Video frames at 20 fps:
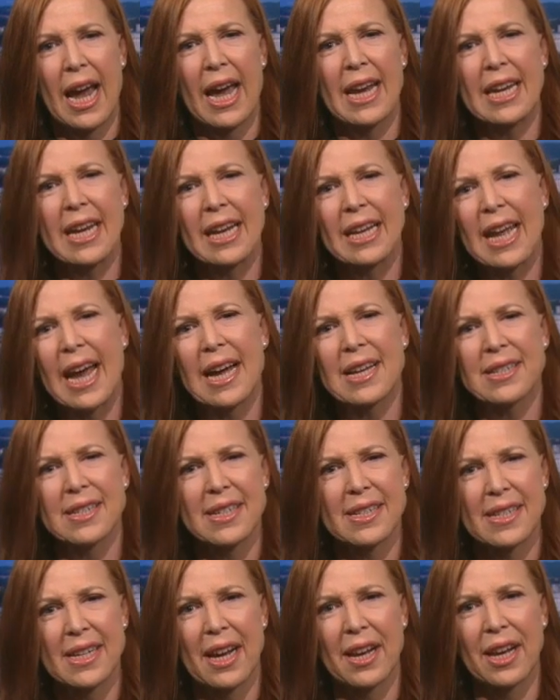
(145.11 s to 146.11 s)
And he at
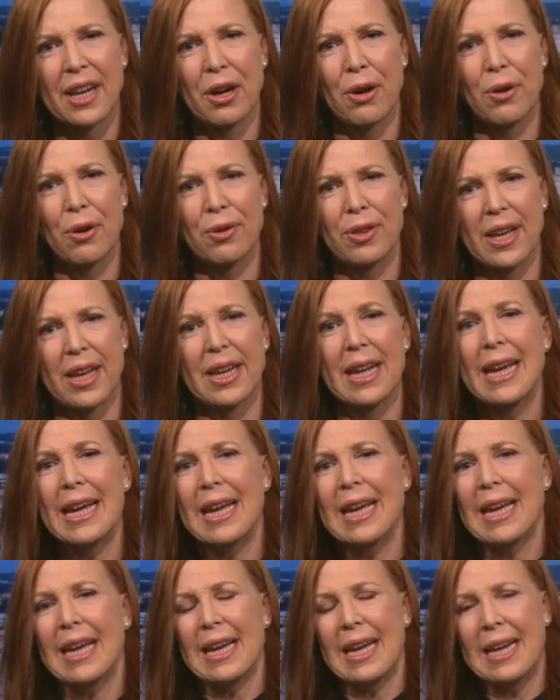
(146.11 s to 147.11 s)
last is telling her that
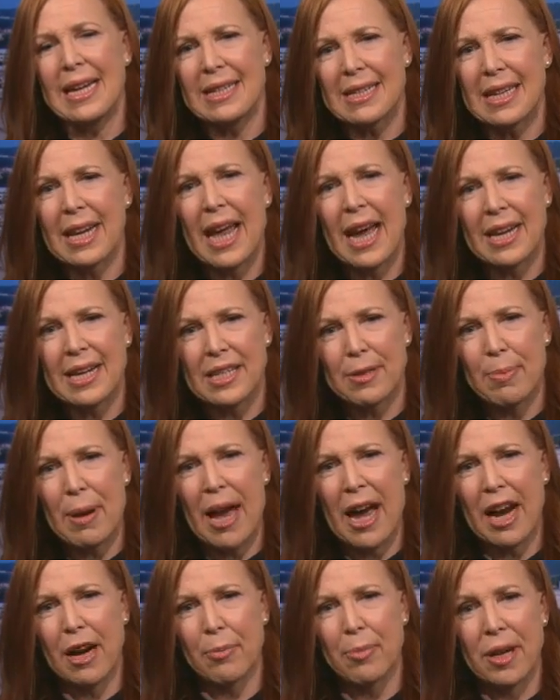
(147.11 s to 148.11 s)
he's glad he's
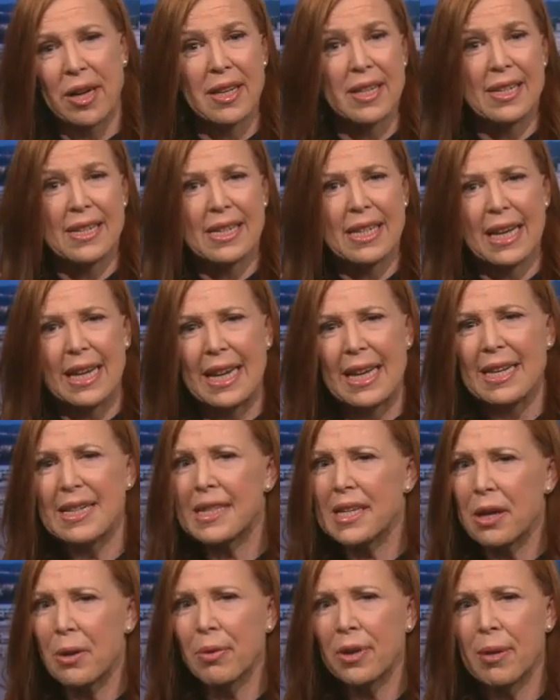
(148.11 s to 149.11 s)
back because
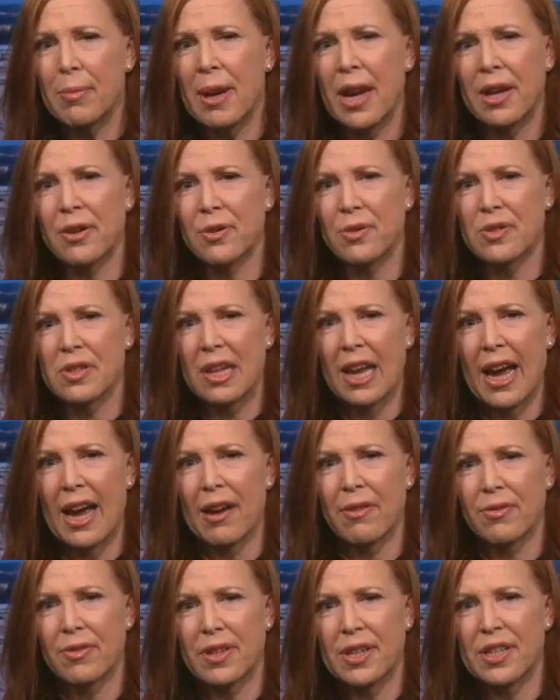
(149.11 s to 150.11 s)
he's the only man who's
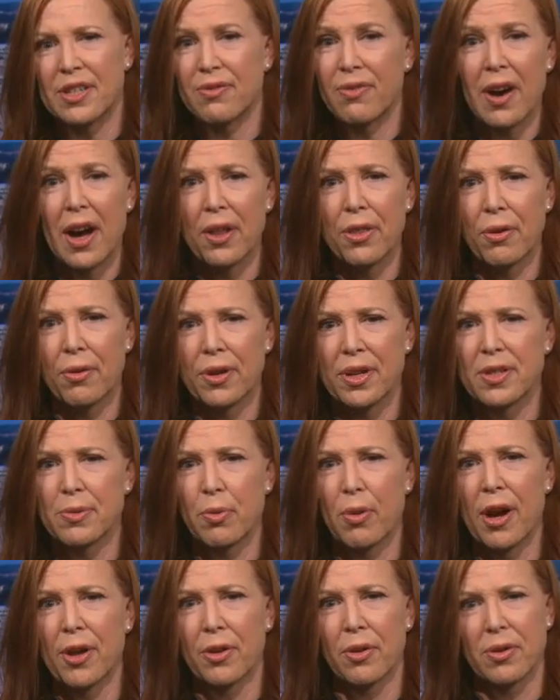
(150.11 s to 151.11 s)
left. His father and his
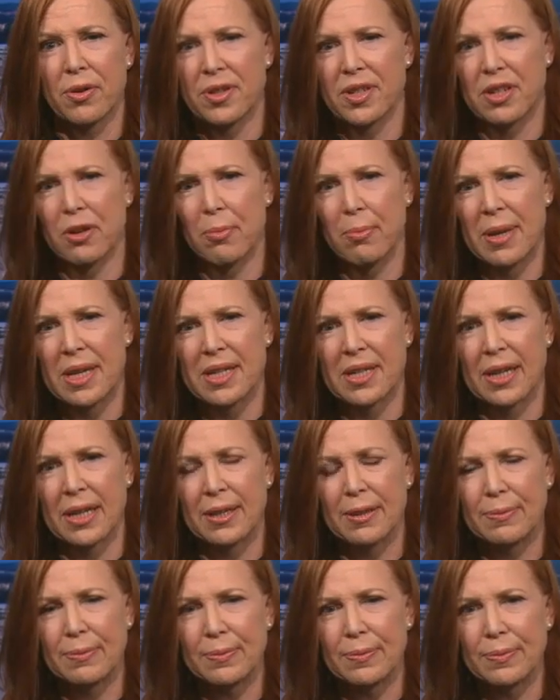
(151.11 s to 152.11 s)
brother are still missing.
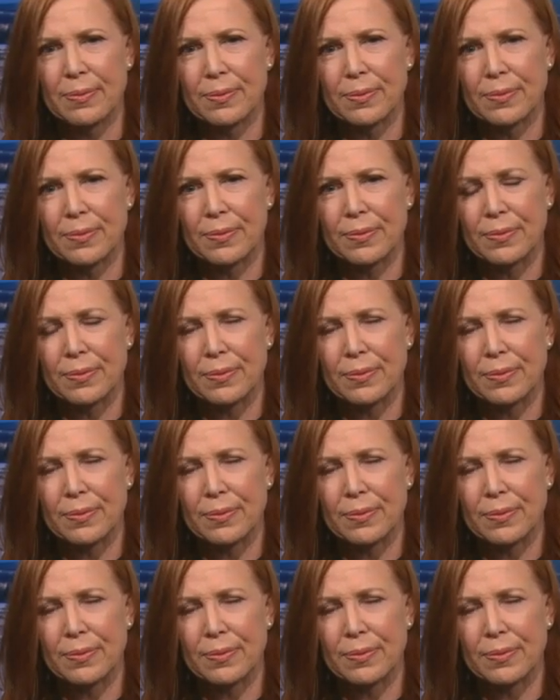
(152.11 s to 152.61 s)
Yeah,